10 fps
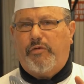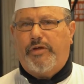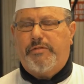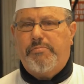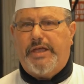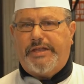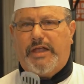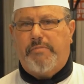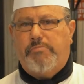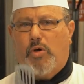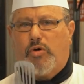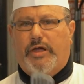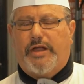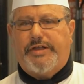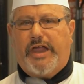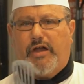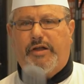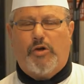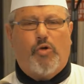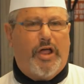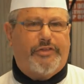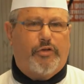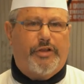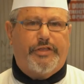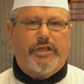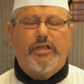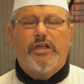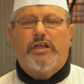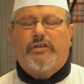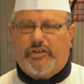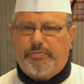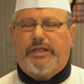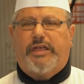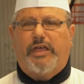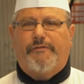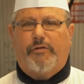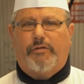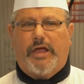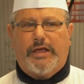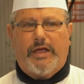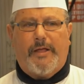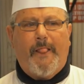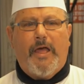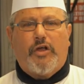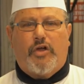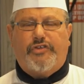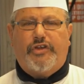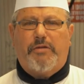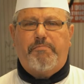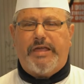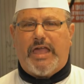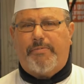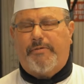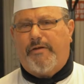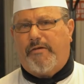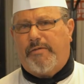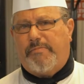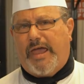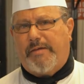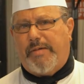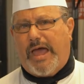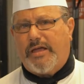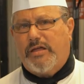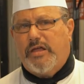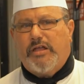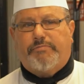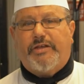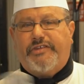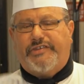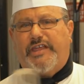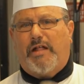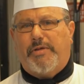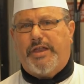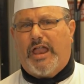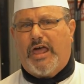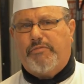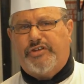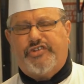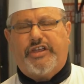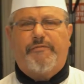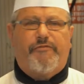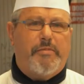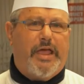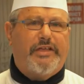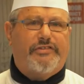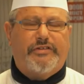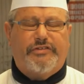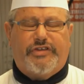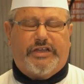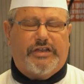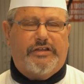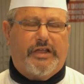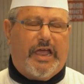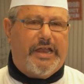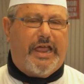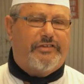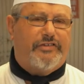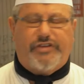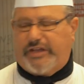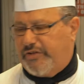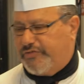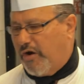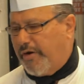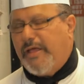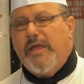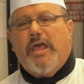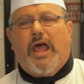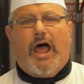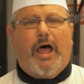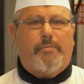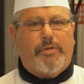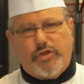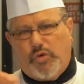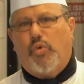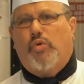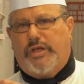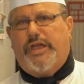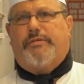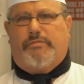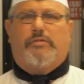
with meat and milk and dairy and all that sort of thing, just be careful, okay? Because you can pick up a very bad bug, especially salmonella with chicken from eggs and chicken and eggs and chicken. Sorry, um, you will get